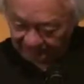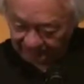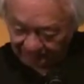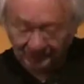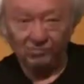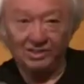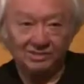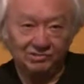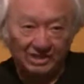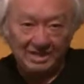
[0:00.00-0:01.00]
Meanwhile,
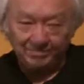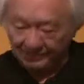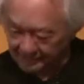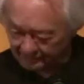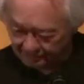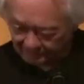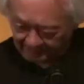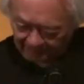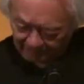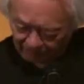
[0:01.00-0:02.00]
the Japanese
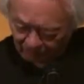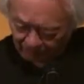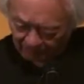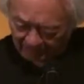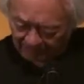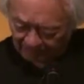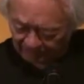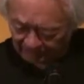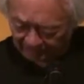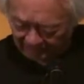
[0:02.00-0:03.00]
had their own problems
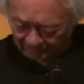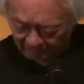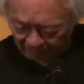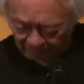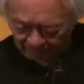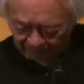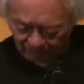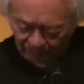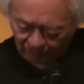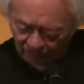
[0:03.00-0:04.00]
on the California, but
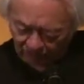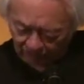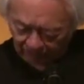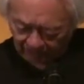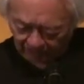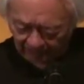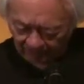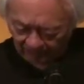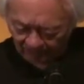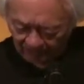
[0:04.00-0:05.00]
we won't go there.
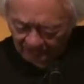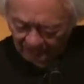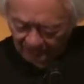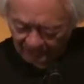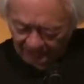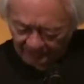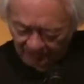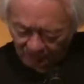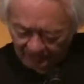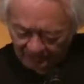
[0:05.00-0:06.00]

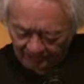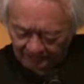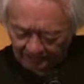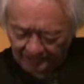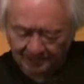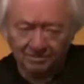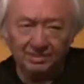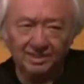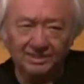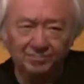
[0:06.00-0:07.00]
Anyway, uh,
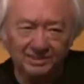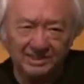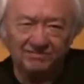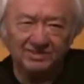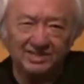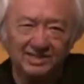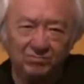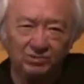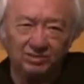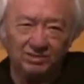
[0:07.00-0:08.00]
and I believe he
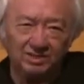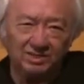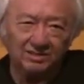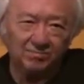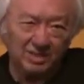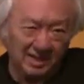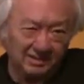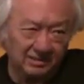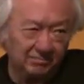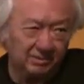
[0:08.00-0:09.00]
came with uh,
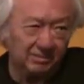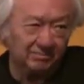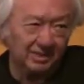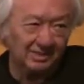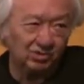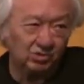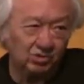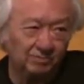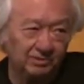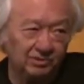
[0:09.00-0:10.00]
Matta, but I'm not
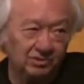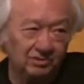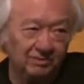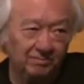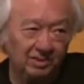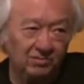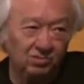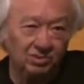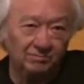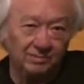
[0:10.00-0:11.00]
sure. But certainly
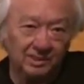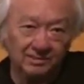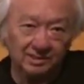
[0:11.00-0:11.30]
Motherwell and Matta